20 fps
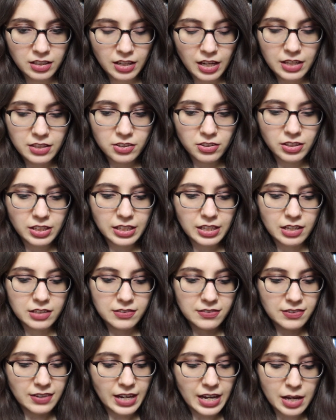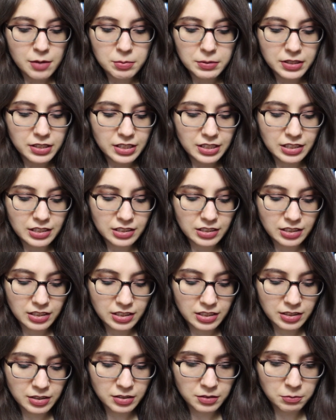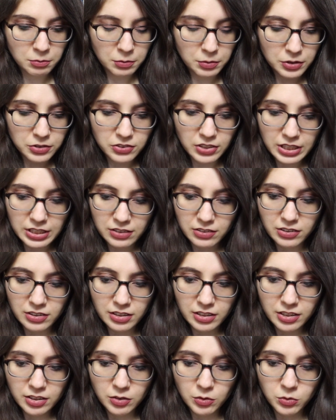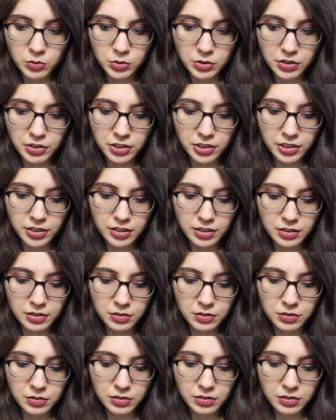like a tablet protector or